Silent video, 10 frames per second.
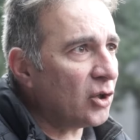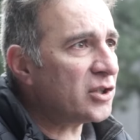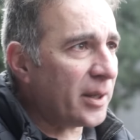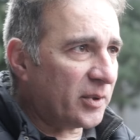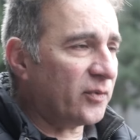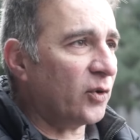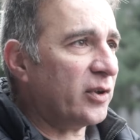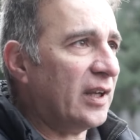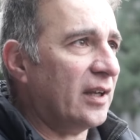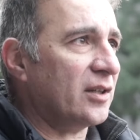John chapter
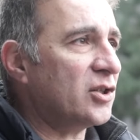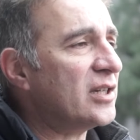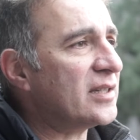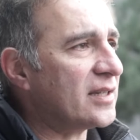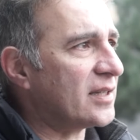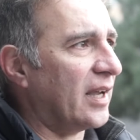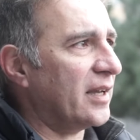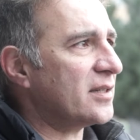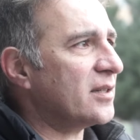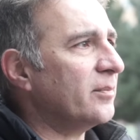14, Jesus
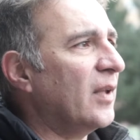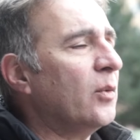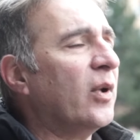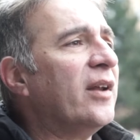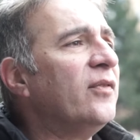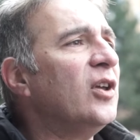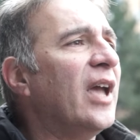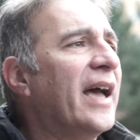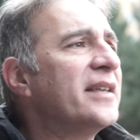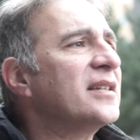says, whatever
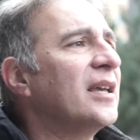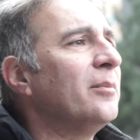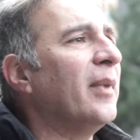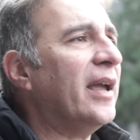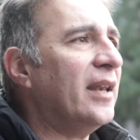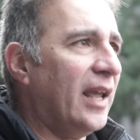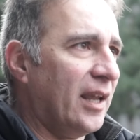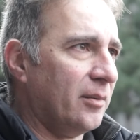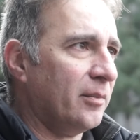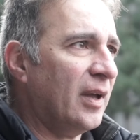you ask in my
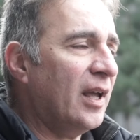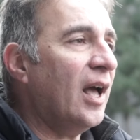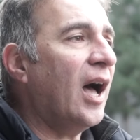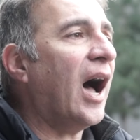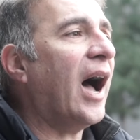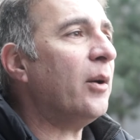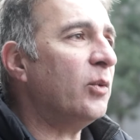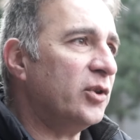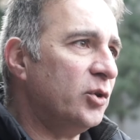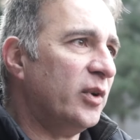name, I
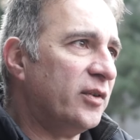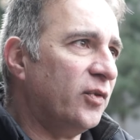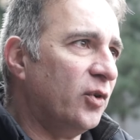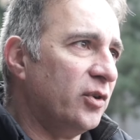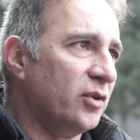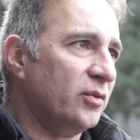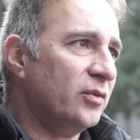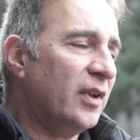will do it for you.